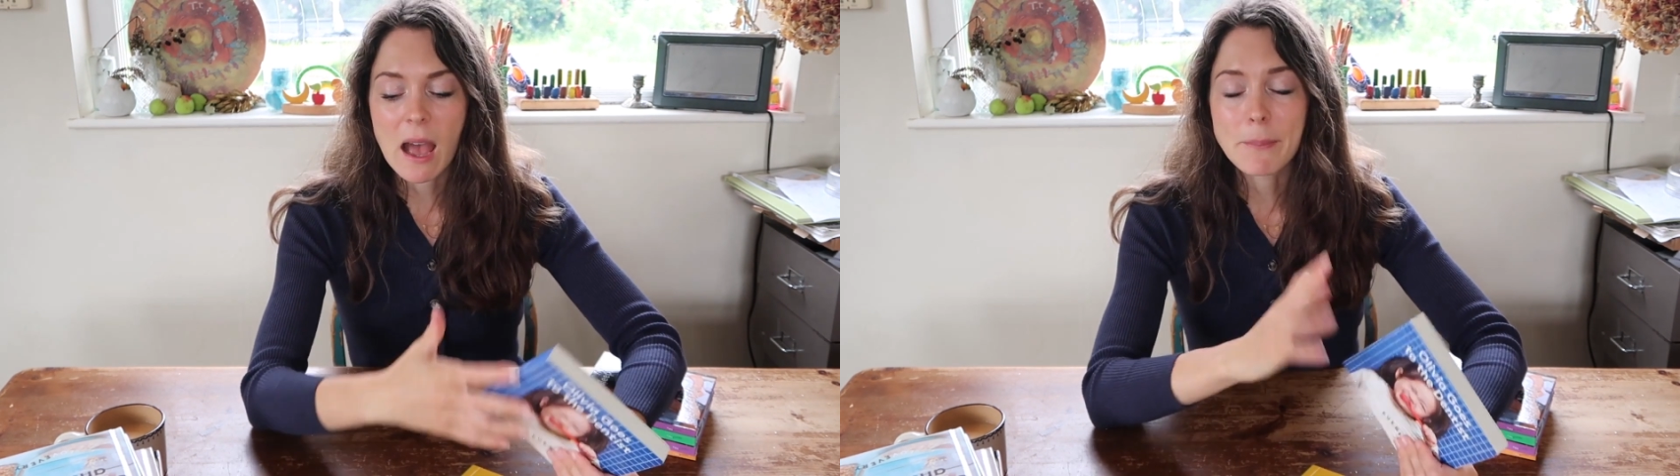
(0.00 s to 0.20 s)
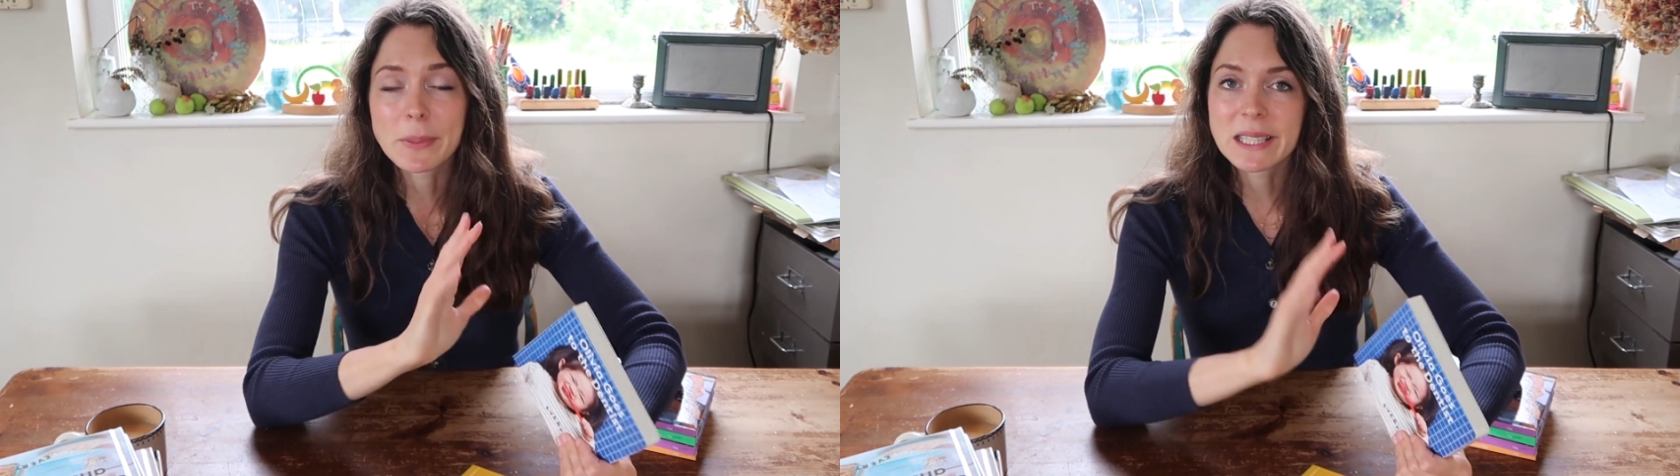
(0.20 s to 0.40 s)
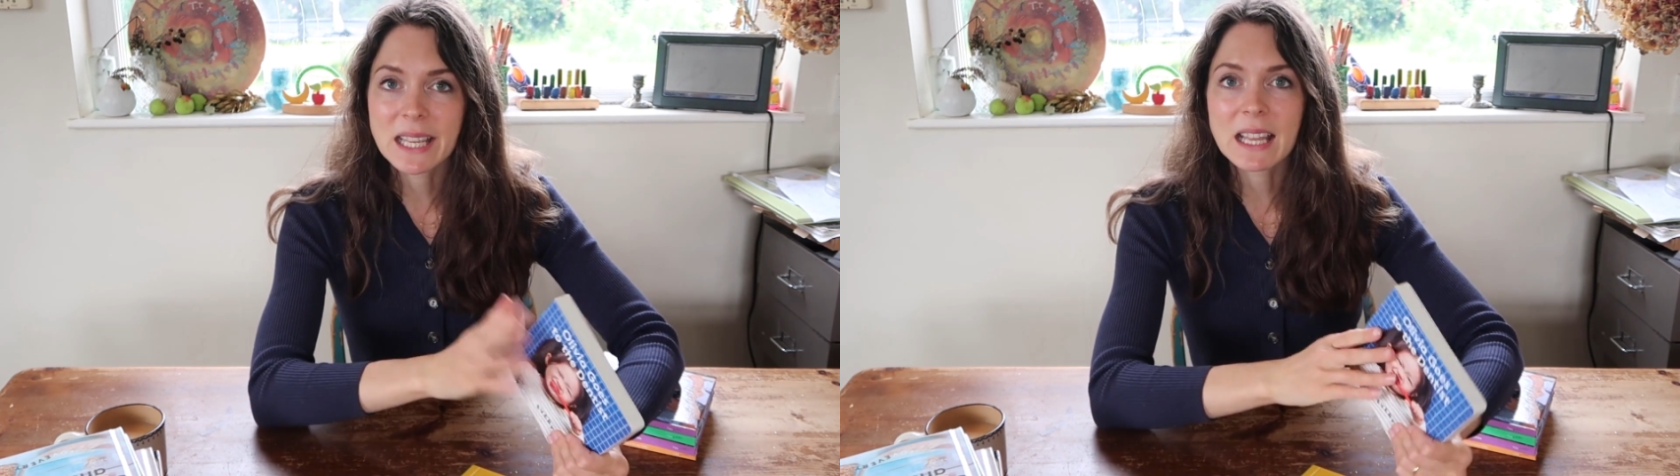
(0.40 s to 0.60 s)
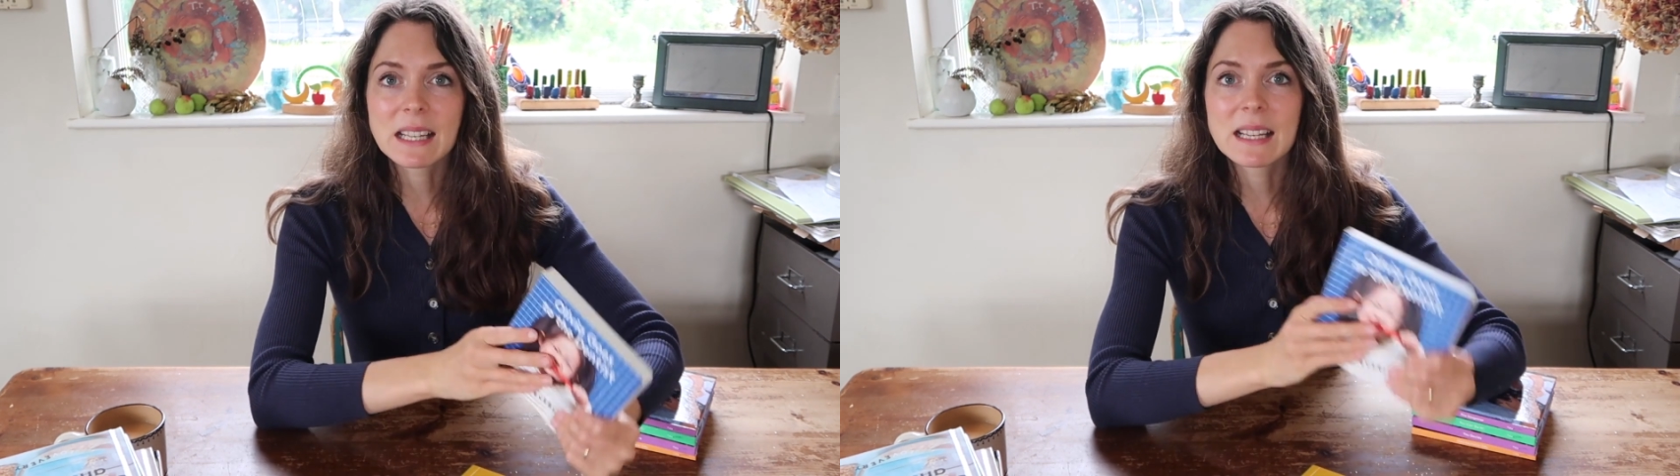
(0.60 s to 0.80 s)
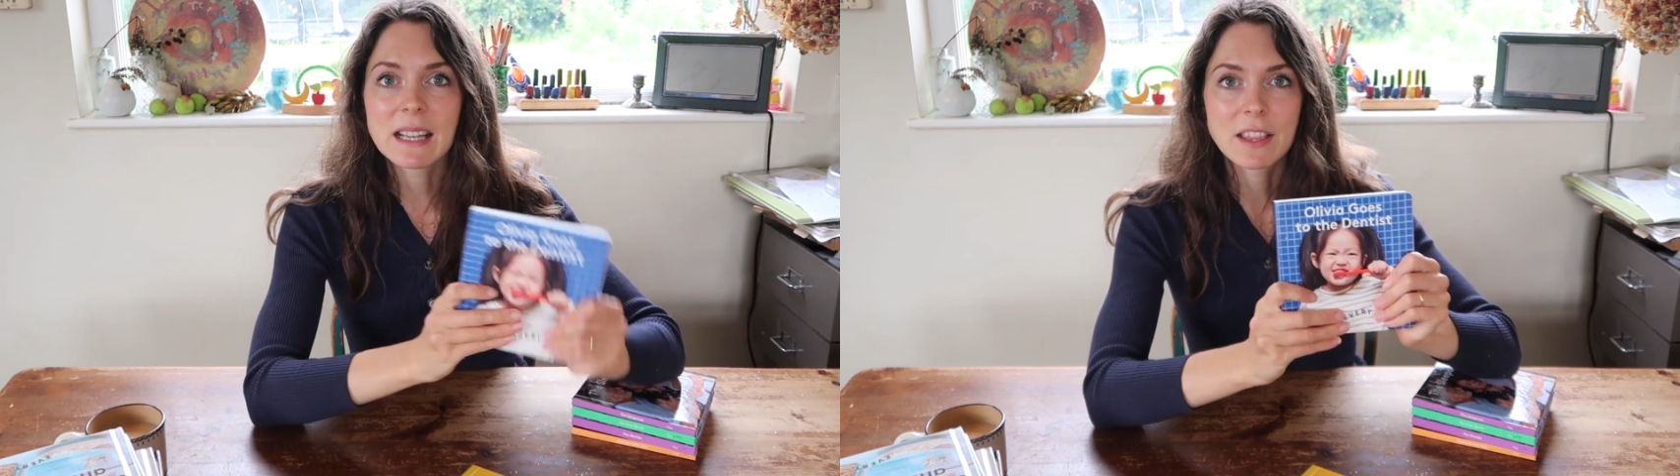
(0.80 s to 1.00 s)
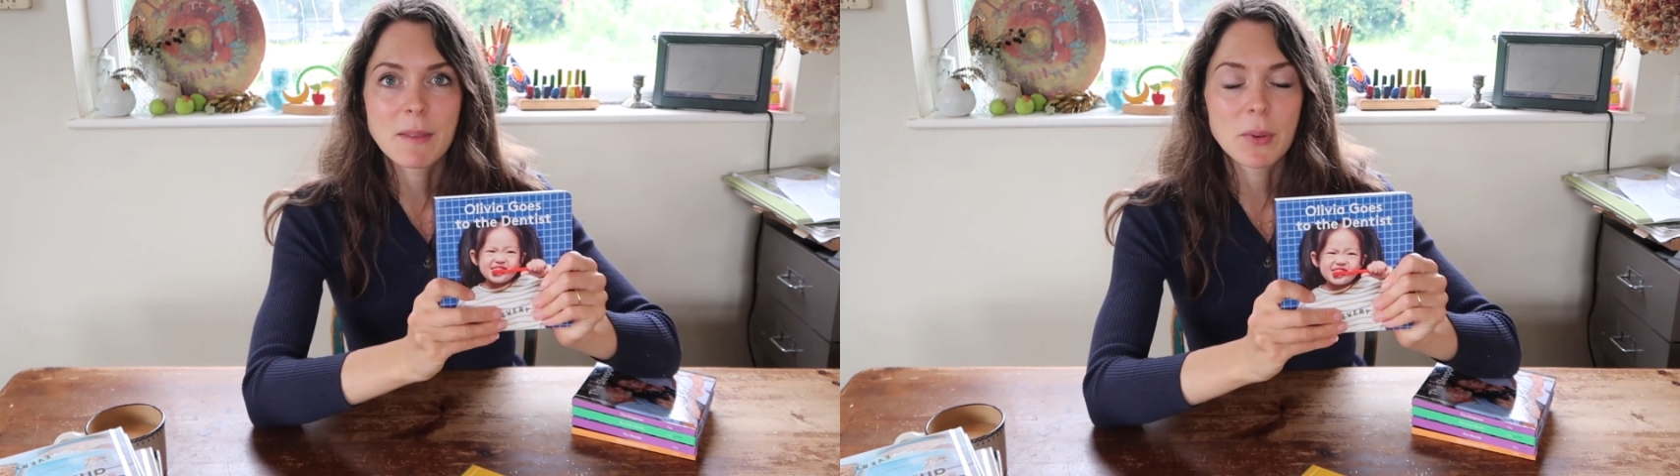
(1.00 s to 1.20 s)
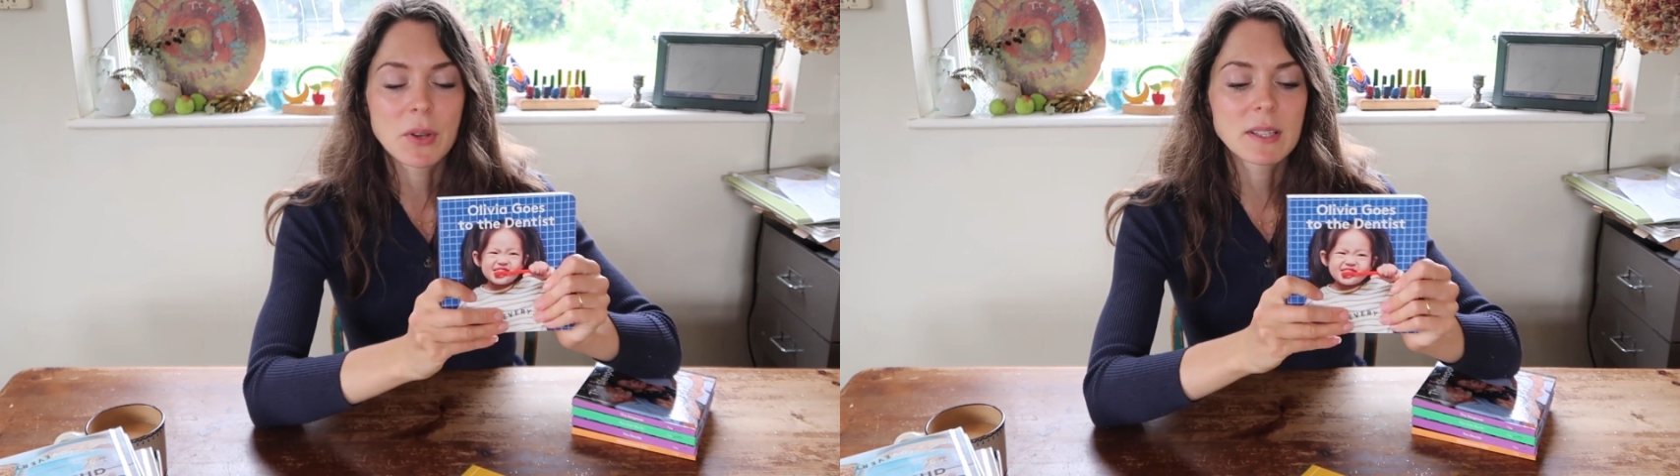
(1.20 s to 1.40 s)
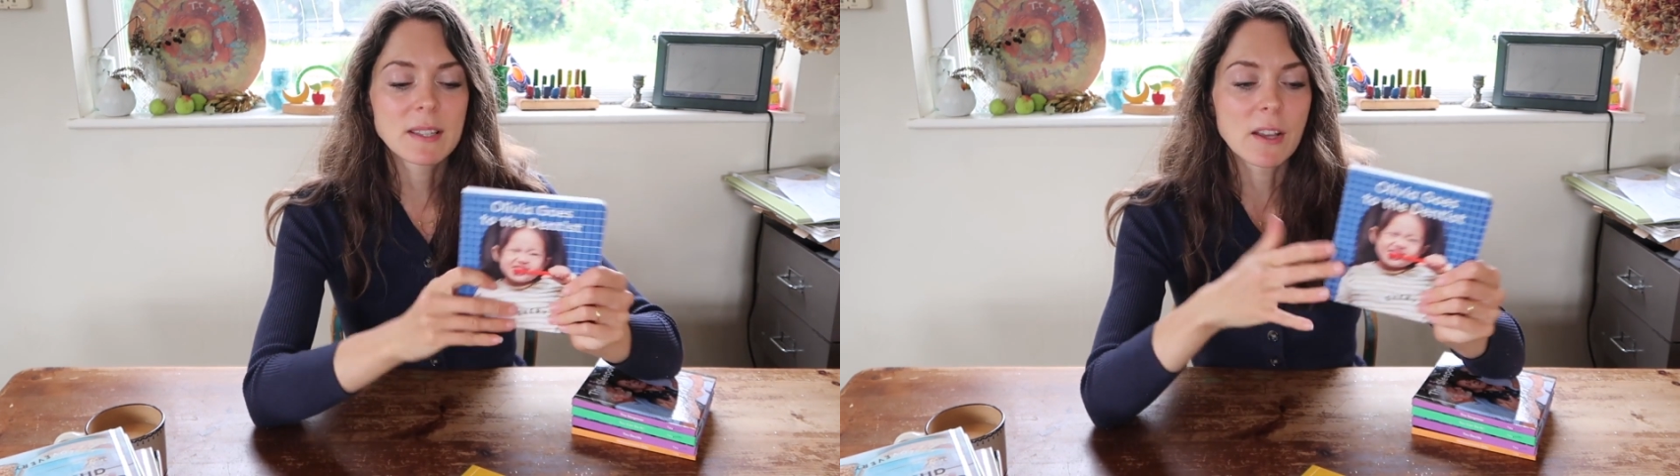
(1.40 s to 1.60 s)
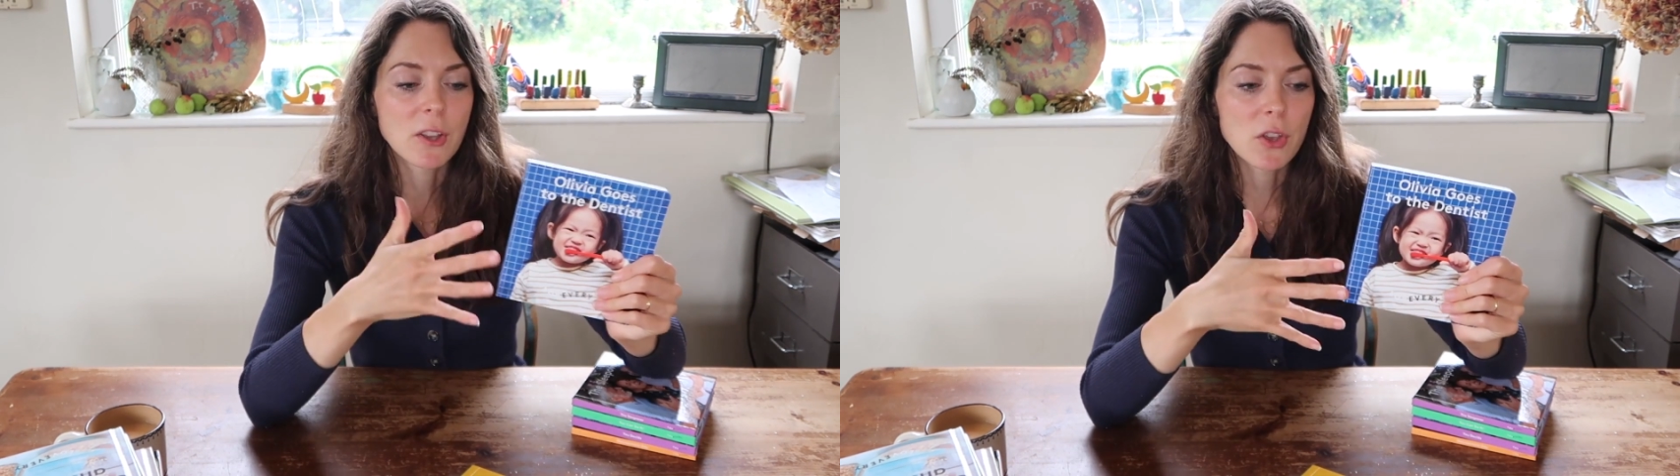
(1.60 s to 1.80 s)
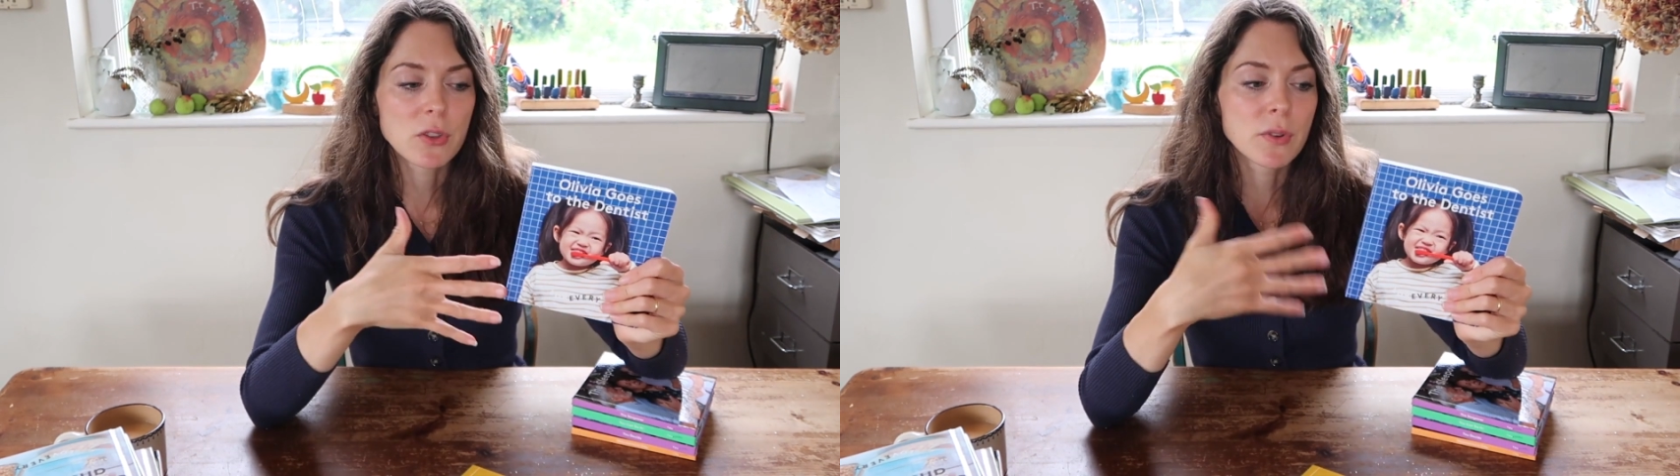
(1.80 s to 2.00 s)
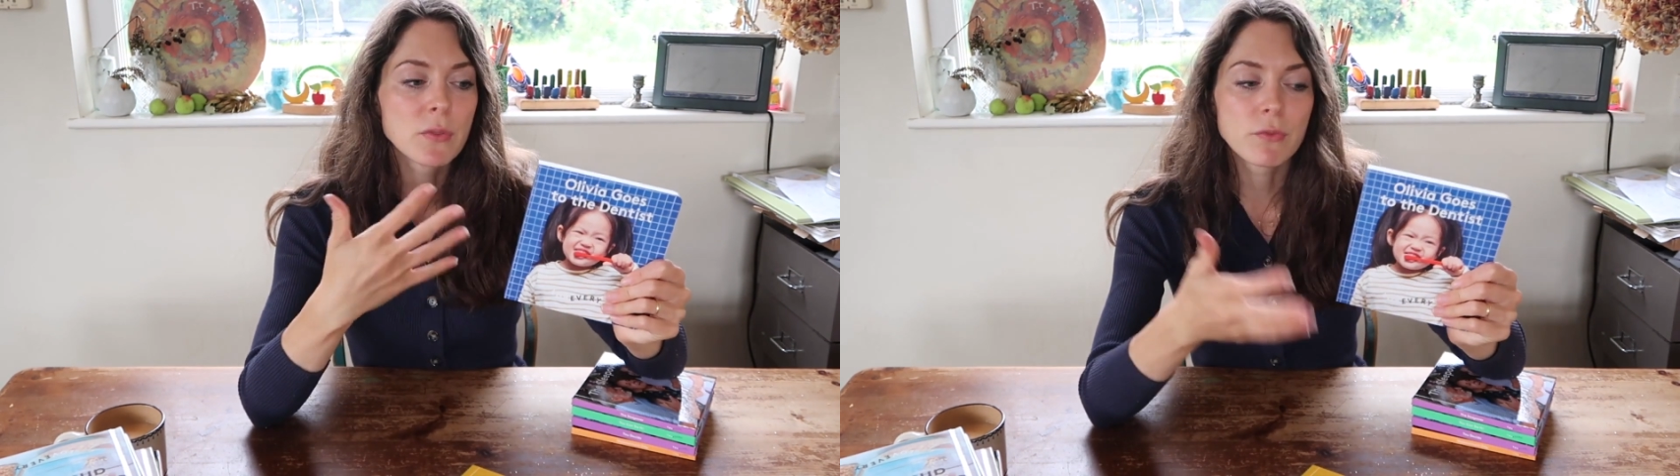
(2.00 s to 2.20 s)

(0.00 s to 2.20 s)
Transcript: I particularly like the books that go through